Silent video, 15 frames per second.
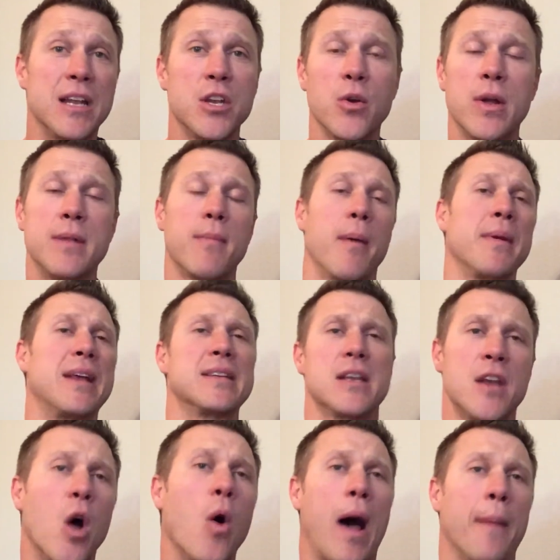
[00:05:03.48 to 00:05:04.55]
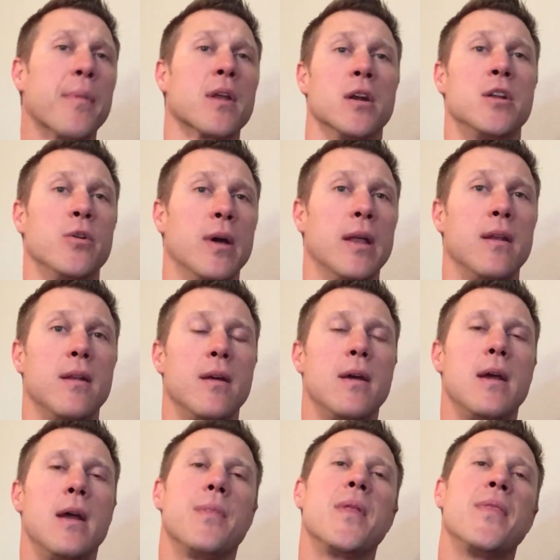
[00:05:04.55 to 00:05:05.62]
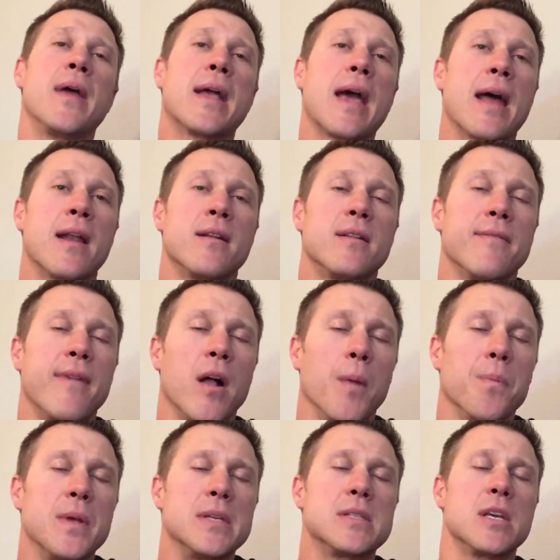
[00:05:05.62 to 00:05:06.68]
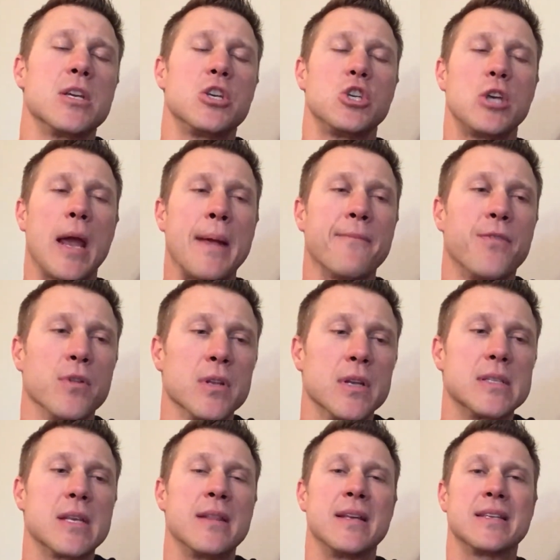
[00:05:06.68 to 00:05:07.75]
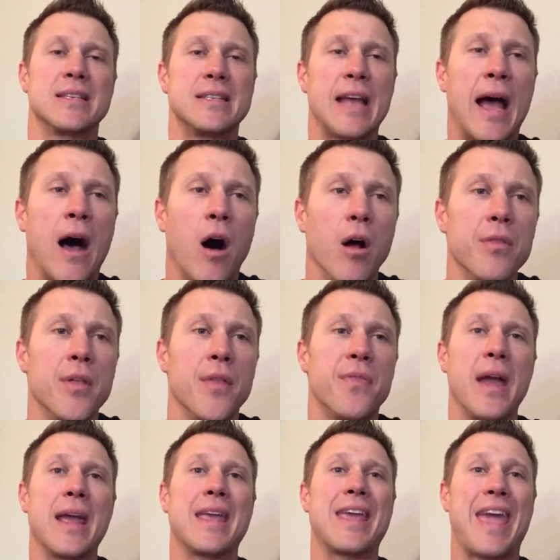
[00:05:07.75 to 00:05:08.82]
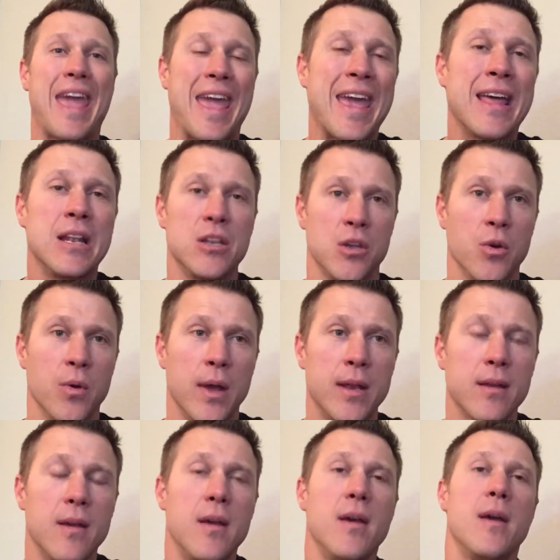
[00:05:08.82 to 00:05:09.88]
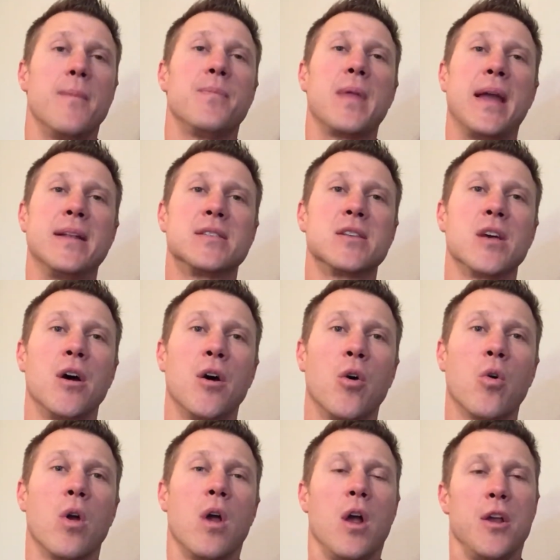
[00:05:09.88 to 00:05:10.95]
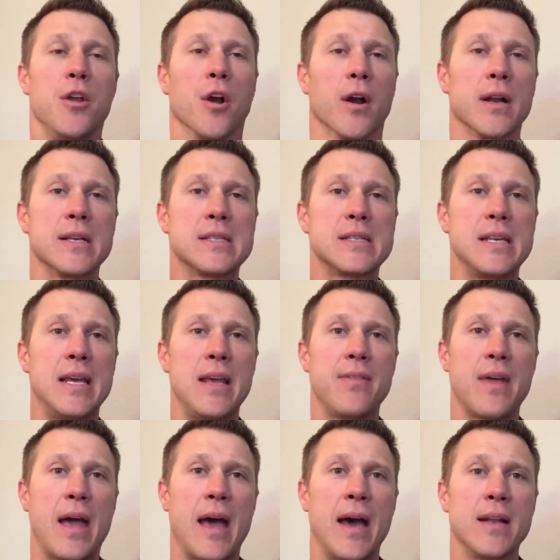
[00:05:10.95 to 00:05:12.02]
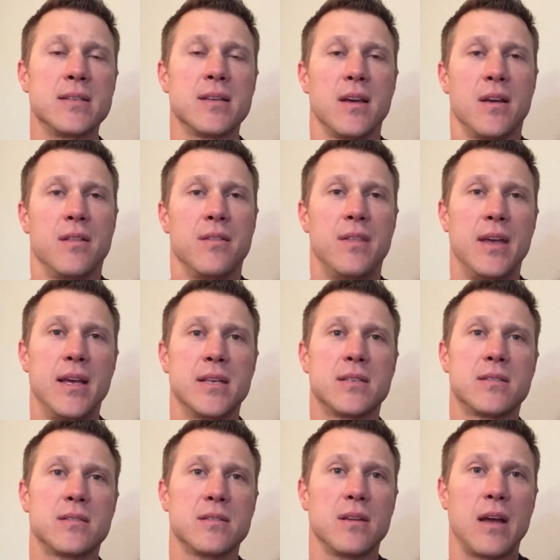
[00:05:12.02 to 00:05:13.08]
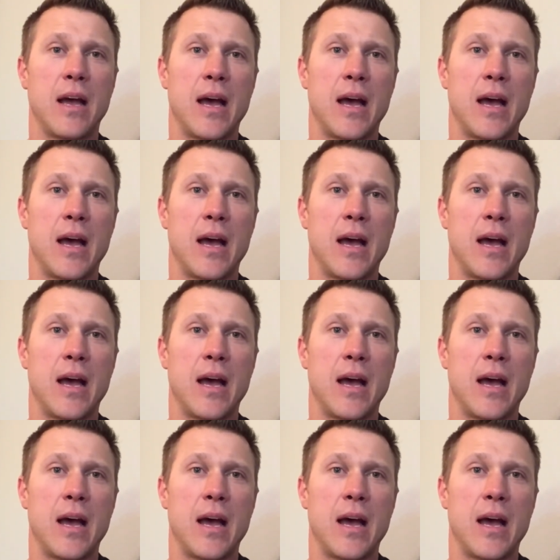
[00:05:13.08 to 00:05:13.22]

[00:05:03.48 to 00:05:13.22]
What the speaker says: do it. And mommy and they say, no, I'm going to do it. Then they kind of develop this shamefulness and this doubt that they can do it. And so you're going to see that this